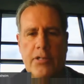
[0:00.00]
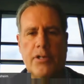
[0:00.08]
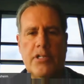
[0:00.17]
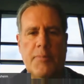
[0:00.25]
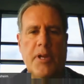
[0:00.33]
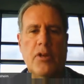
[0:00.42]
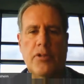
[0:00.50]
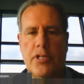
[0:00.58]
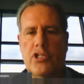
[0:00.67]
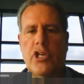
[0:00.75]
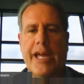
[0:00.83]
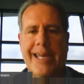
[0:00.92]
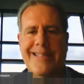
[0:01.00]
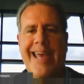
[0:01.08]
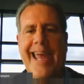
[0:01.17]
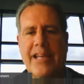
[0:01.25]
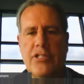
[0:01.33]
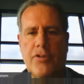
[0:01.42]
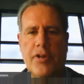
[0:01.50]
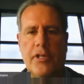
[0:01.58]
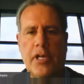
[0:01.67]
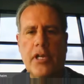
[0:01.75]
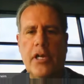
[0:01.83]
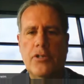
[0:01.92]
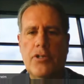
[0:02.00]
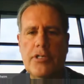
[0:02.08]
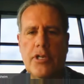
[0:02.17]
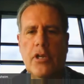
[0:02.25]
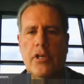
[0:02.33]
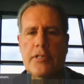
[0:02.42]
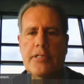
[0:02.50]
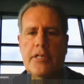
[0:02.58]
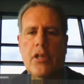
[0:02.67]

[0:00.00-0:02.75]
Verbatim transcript: air, so to speak, or these giant tanks around the country.